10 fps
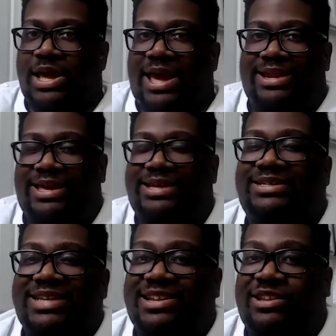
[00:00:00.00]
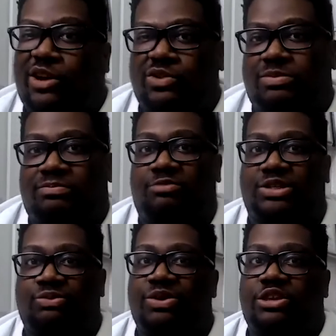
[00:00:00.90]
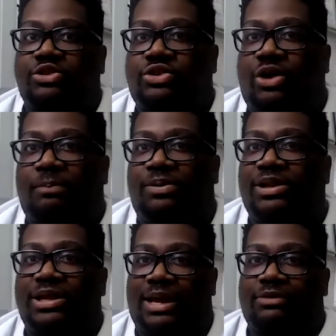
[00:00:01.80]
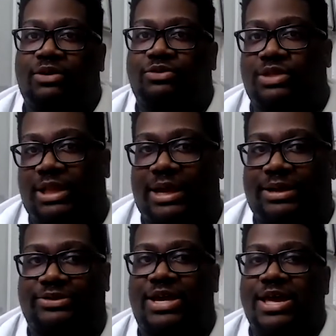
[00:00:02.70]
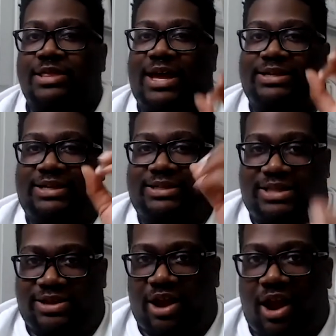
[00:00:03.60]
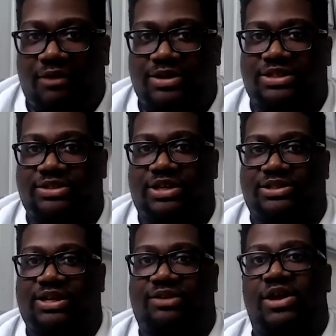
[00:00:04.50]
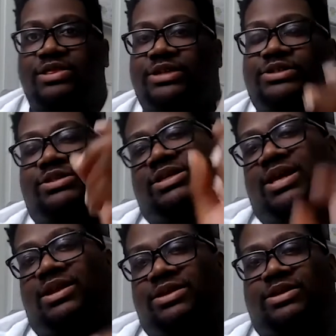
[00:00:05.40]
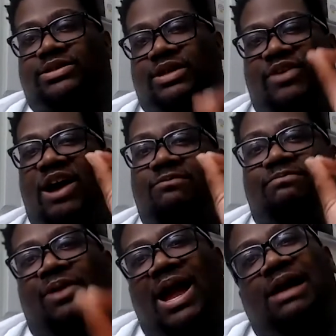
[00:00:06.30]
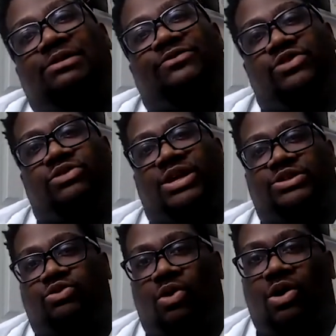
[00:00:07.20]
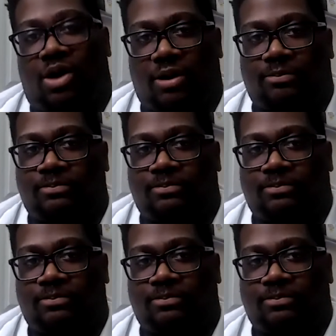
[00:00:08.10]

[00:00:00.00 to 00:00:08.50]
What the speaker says: And it is in those moments when you start pulling out those letters that is encouraging yourself, that you're telling yourself how proud of you that you are.